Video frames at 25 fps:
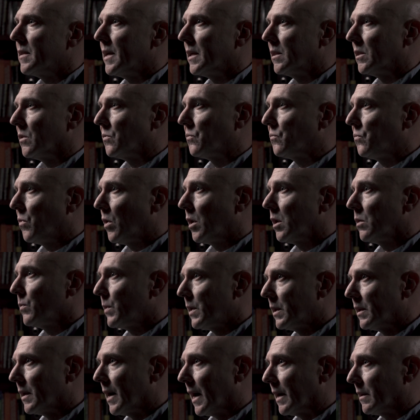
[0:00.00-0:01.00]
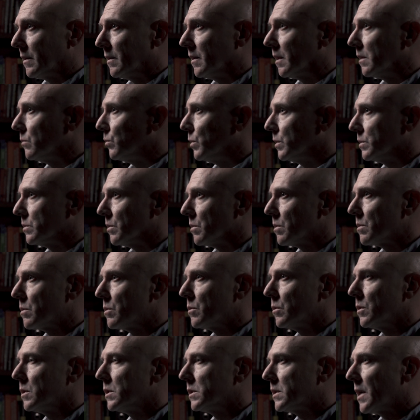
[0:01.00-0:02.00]
Then the following night, in other words, the
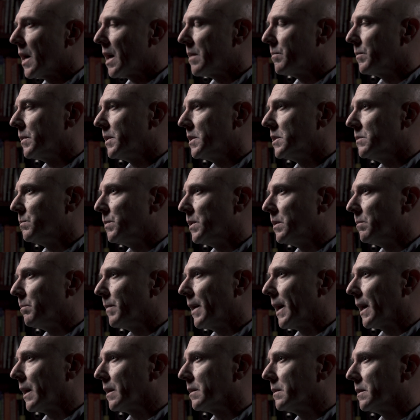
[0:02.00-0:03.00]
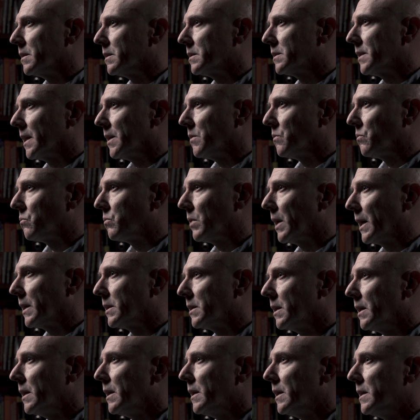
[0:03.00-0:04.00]
3rd time that he's been back at the same
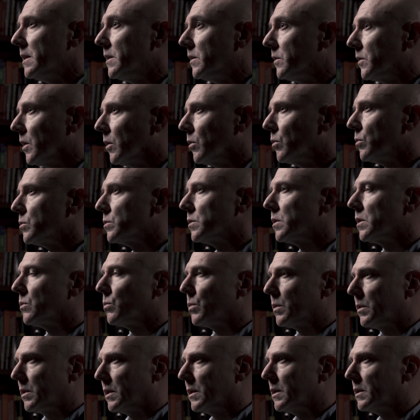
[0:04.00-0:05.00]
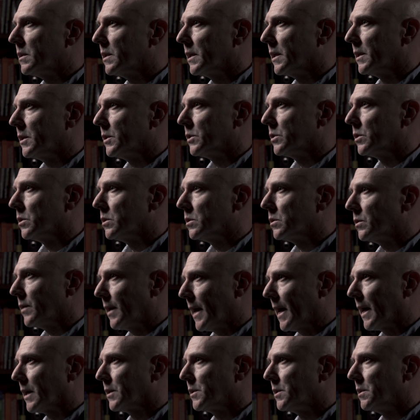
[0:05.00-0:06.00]
flat, he goes there with the intention to
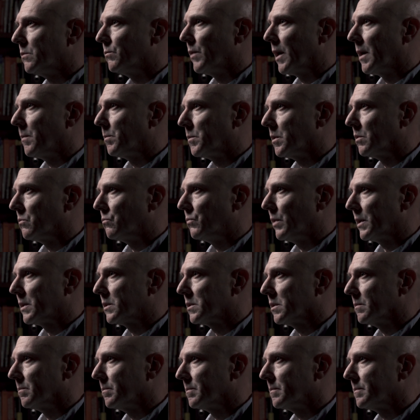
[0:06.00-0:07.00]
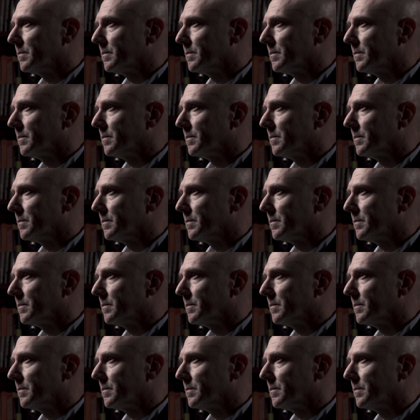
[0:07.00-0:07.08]
actually rape the victim.